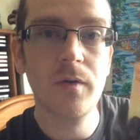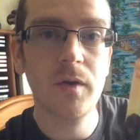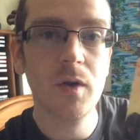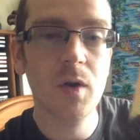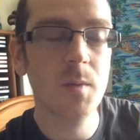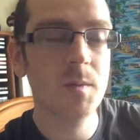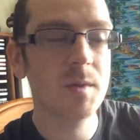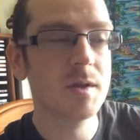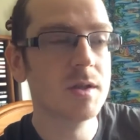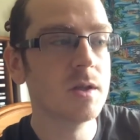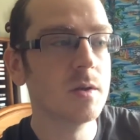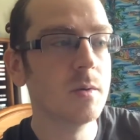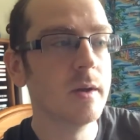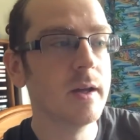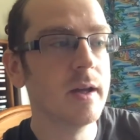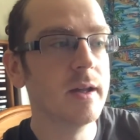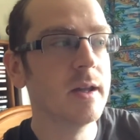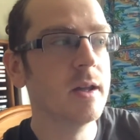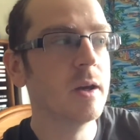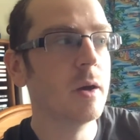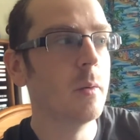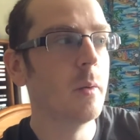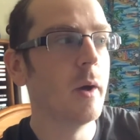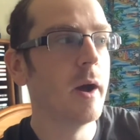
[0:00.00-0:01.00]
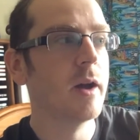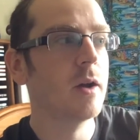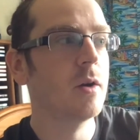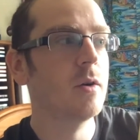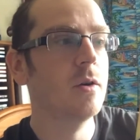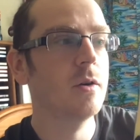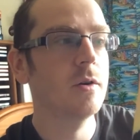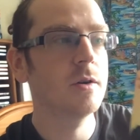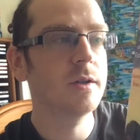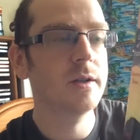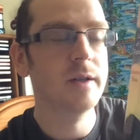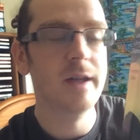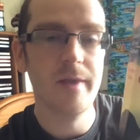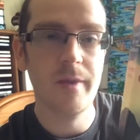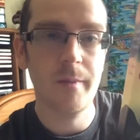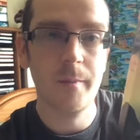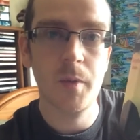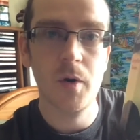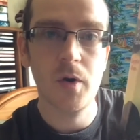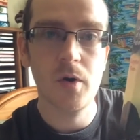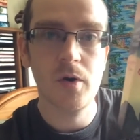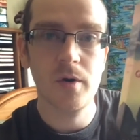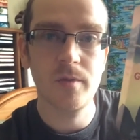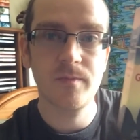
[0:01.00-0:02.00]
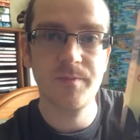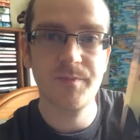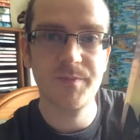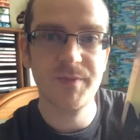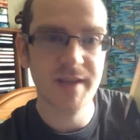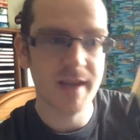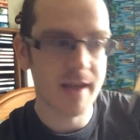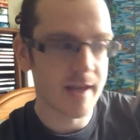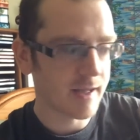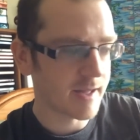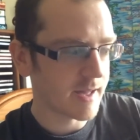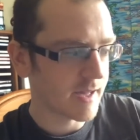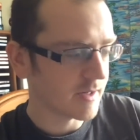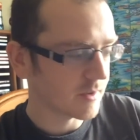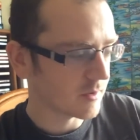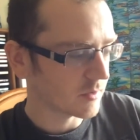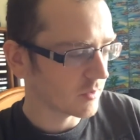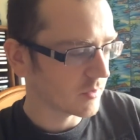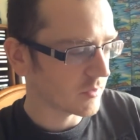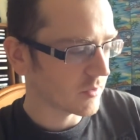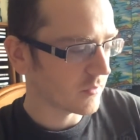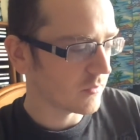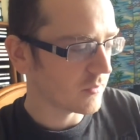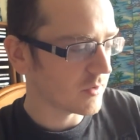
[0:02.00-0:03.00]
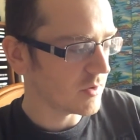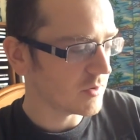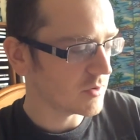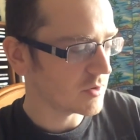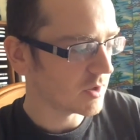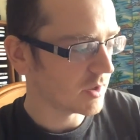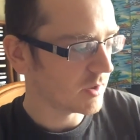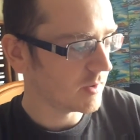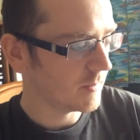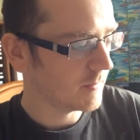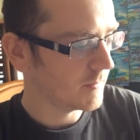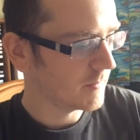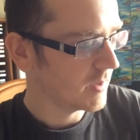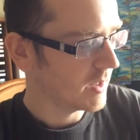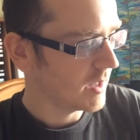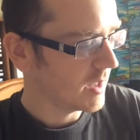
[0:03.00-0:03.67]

or if it comes to it, you know, I could get the book on, say, Kindle in the future.